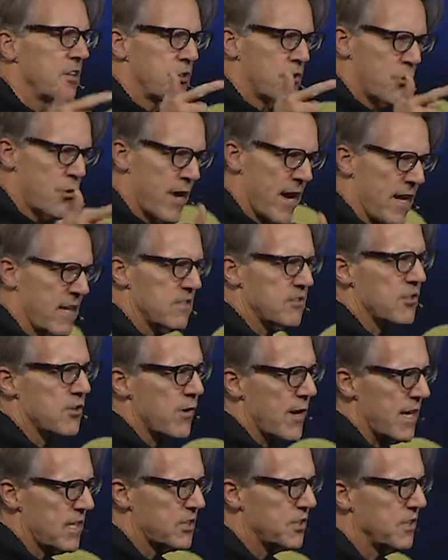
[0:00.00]

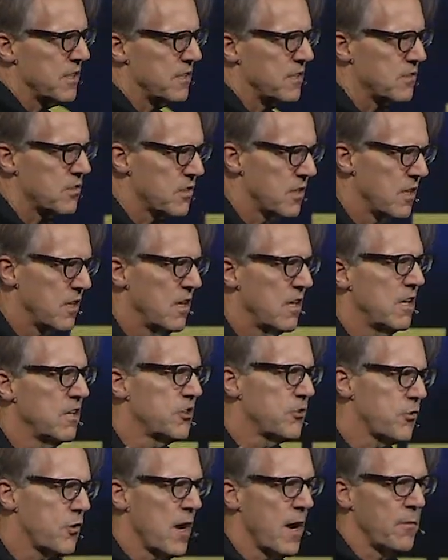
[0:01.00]
transgressions,
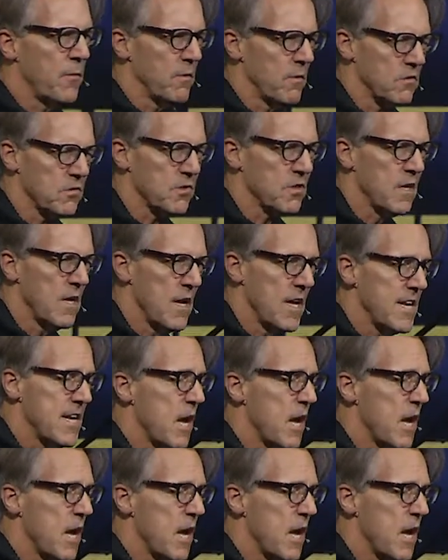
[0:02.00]
troubles.